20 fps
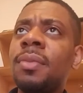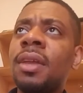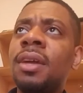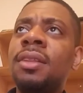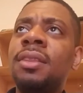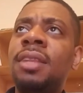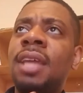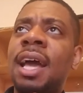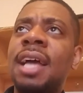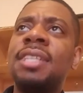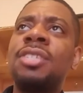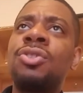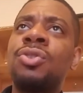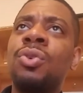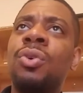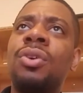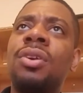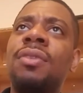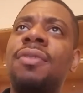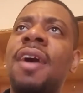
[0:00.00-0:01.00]
that's
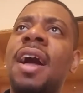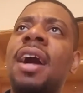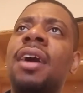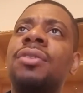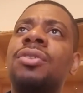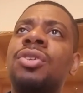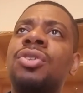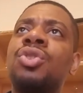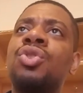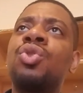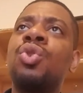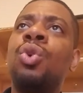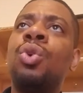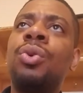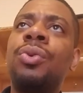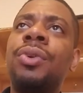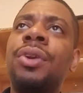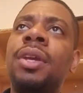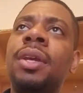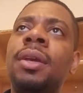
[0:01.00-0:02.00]
sort of how the
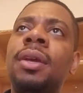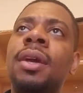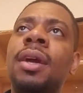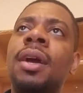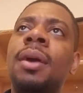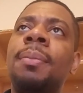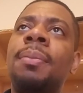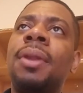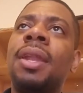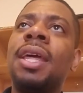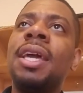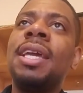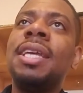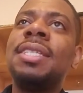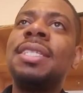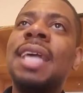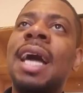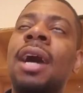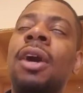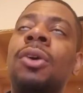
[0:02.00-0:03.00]
story
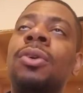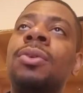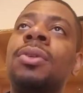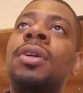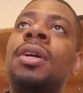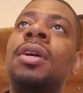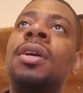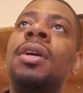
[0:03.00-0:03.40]
plays out.